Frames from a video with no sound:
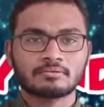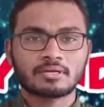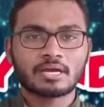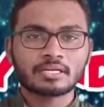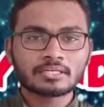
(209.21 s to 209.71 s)

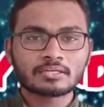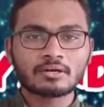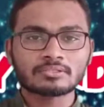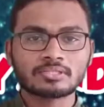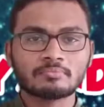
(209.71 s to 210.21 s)
Another
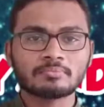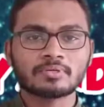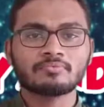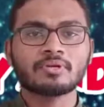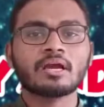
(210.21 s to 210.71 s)

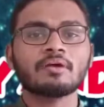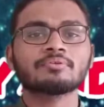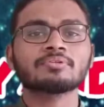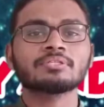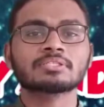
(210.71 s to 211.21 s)
concept we
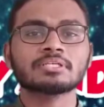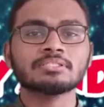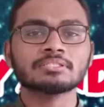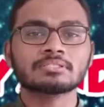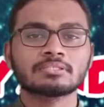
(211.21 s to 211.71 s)
have to
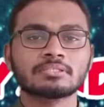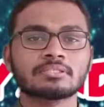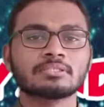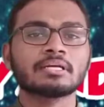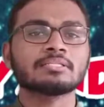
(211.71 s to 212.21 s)
discuss,
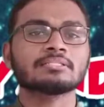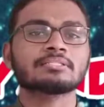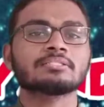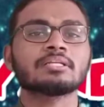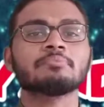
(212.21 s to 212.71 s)
that is
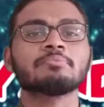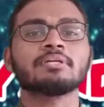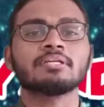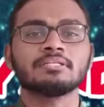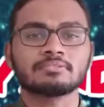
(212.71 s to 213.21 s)
the
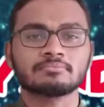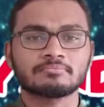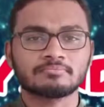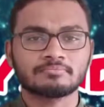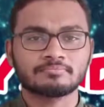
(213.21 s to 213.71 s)

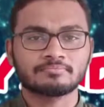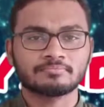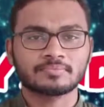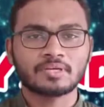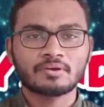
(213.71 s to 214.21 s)
imperialism.
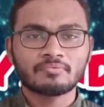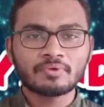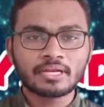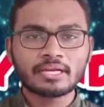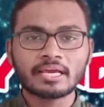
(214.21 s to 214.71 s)

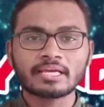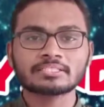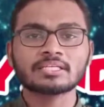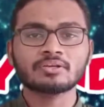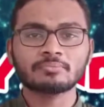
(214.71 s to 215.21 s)
When a
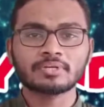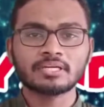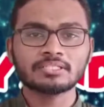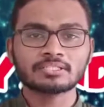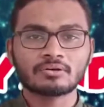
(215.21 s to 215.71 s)
nation
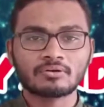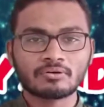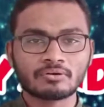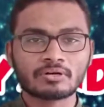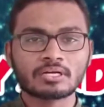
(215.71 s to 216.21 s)
dominates
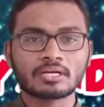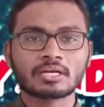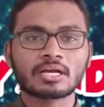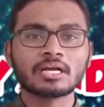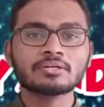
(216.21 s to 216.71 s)

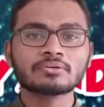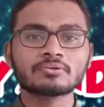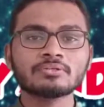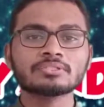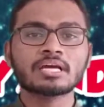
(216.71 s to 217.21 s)
or
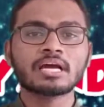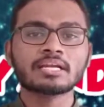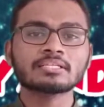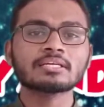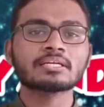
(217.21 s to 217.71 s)
controls
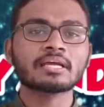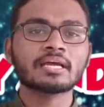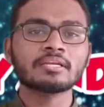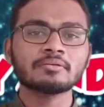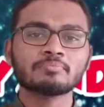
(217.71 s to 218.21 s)
another
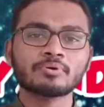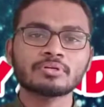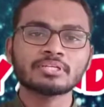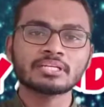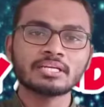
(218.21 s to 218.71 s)
land
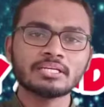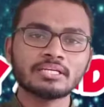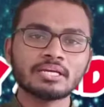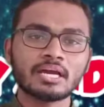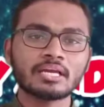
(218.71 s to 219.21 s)

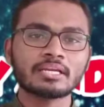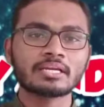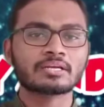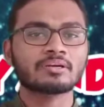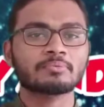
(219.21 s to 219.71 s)
politically and
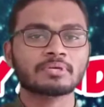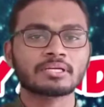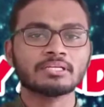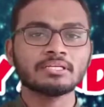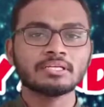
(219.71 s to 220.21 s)

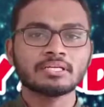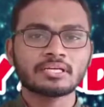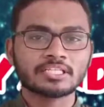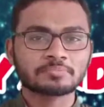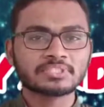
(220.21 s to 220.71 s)
economically,
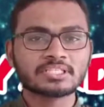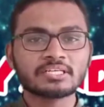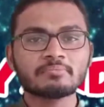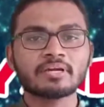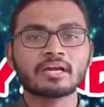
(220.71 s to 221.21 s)

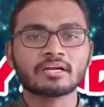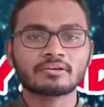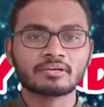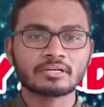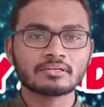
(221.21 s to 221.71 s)
especially by
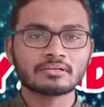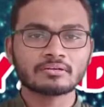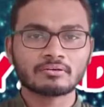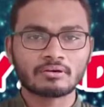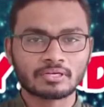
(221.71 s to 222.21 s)
acquiring
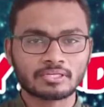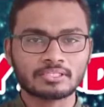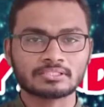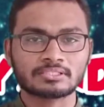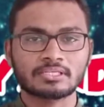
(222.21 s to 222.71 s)

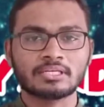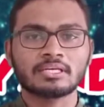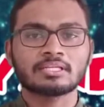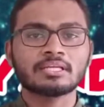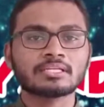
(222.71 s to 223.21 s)
colonies,
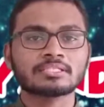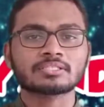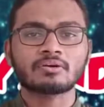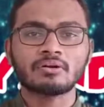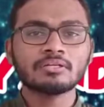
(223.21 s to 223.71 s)
that
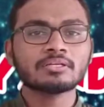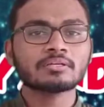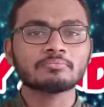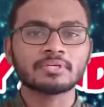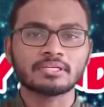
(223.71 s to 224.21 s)
is called
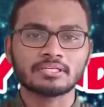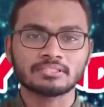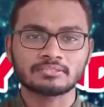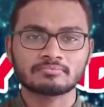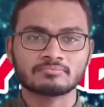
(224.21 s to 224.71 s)

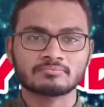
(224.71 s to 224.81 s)
imperialism.